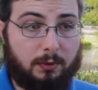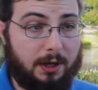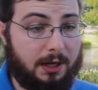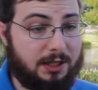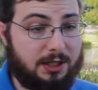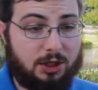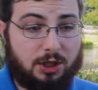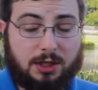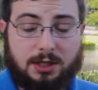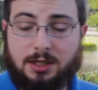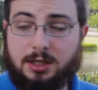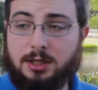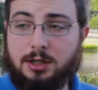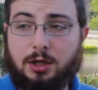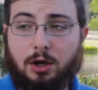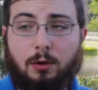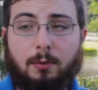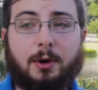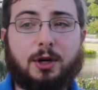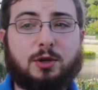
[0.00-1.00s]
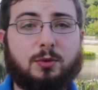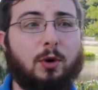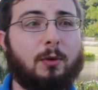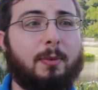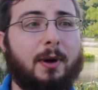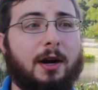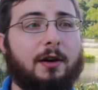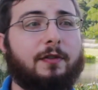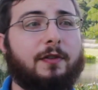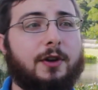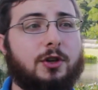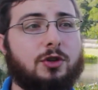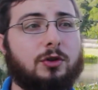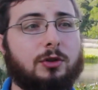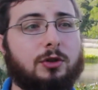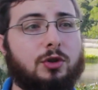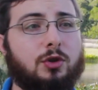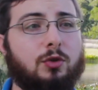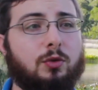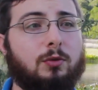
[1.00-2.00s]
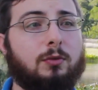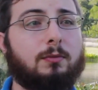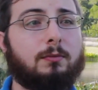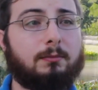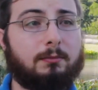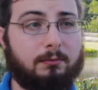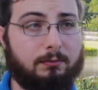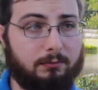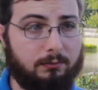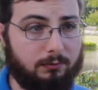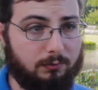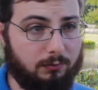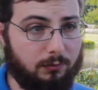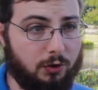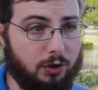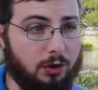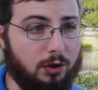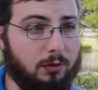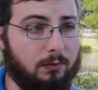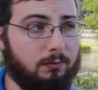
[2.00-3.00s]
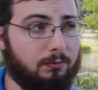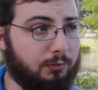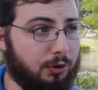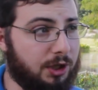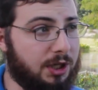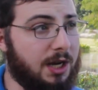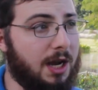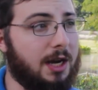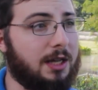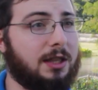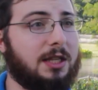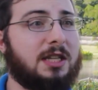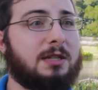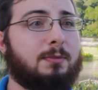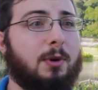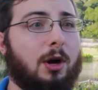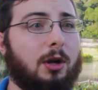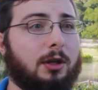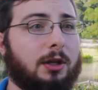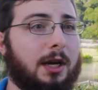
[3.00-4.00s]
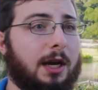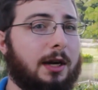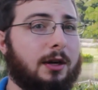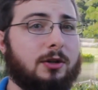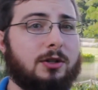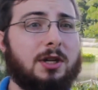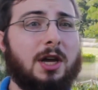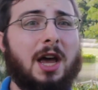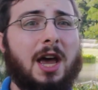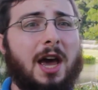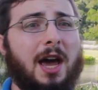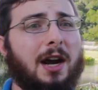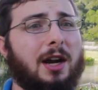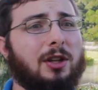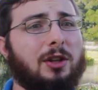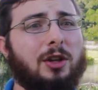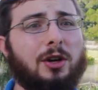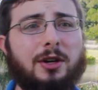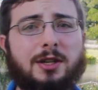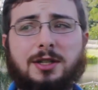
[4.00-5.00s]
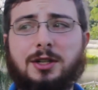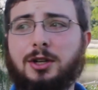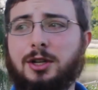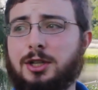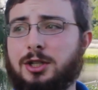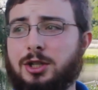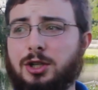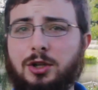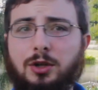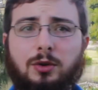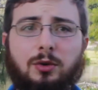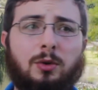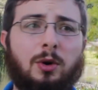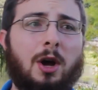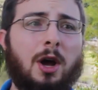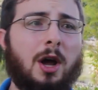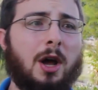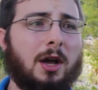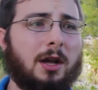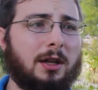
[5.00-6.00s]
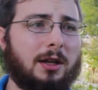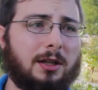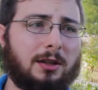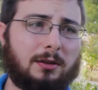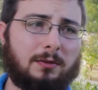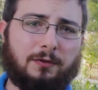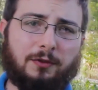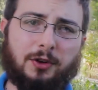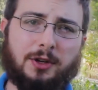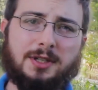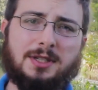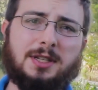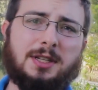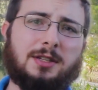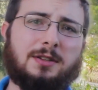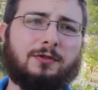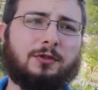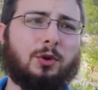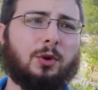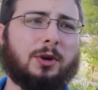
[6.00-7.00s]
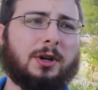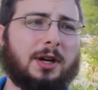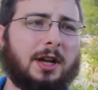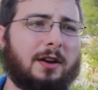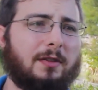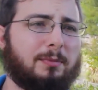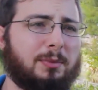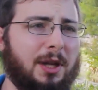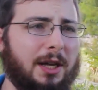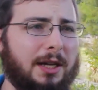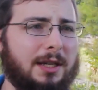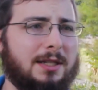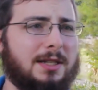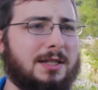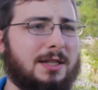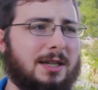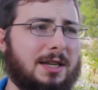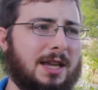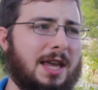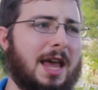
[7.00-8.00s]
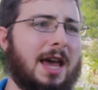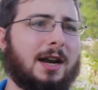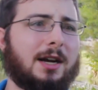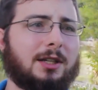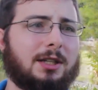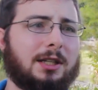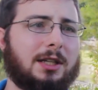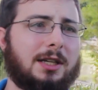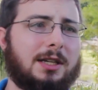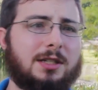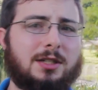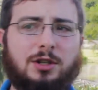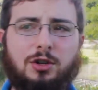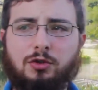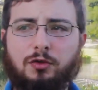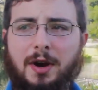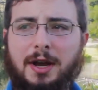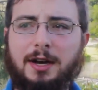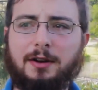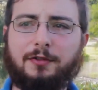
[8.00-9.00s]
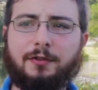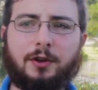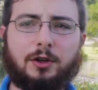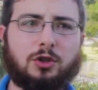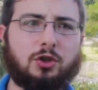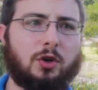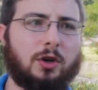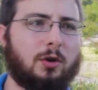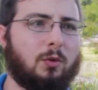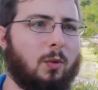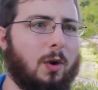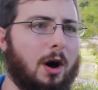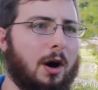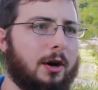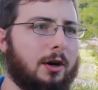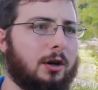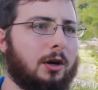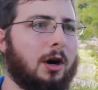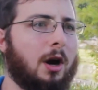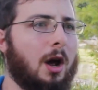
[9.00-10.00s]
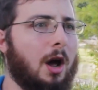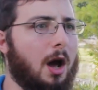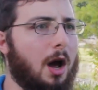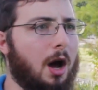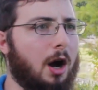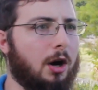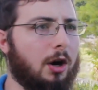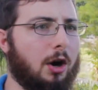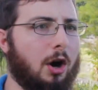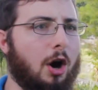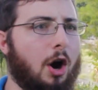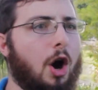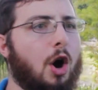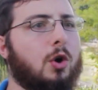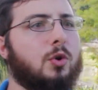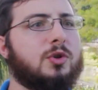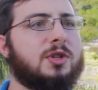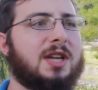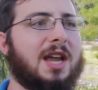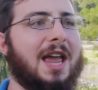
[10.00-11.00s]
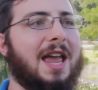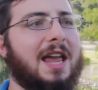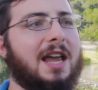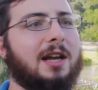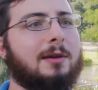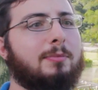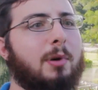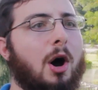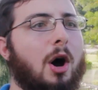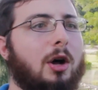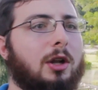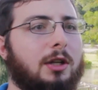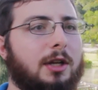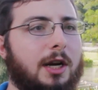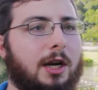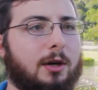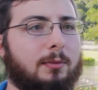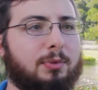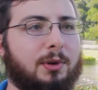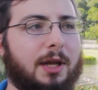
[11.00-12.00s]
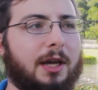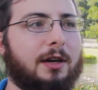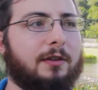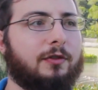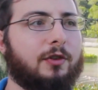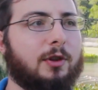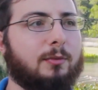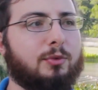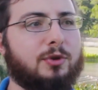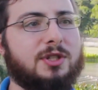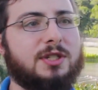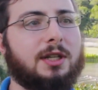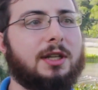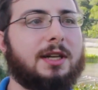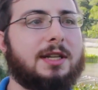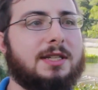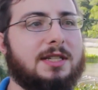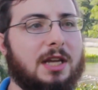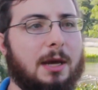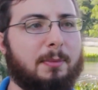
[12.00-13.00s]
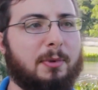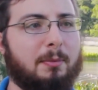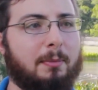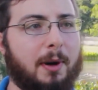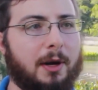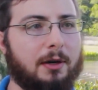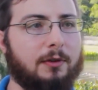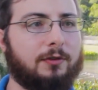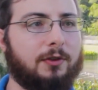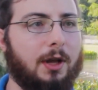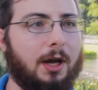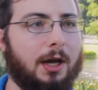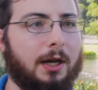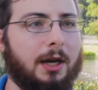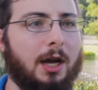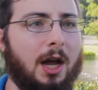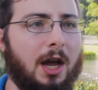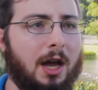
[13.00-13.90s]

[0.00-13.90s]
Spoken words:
it's just so much more beneficial to protect these pollinators. And it looks good too. For instance, Florida native plants. Canna lilies, great at filtering water, are a host and pollinator plant for the Brazilian skipper butterfly.